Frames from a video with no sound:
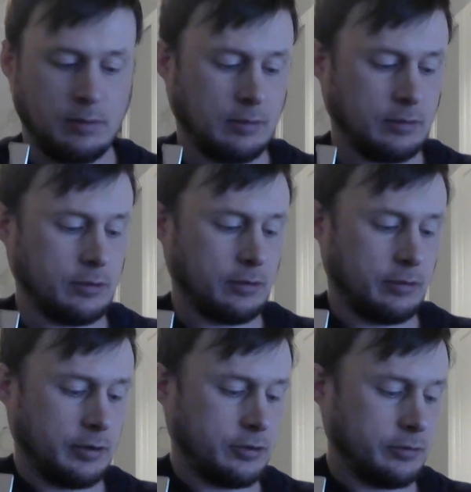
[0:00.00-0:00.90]

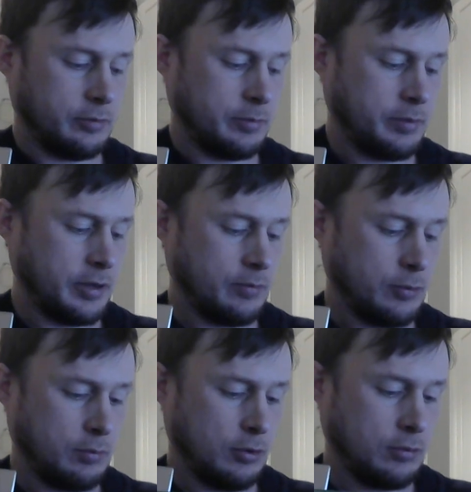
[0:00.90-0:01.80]
Sorry, I should have prepared my
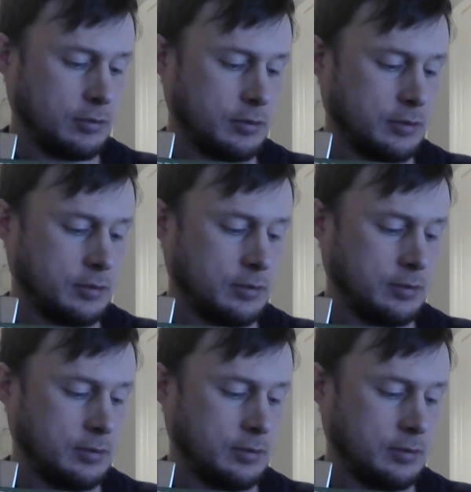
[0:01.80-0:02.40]
box.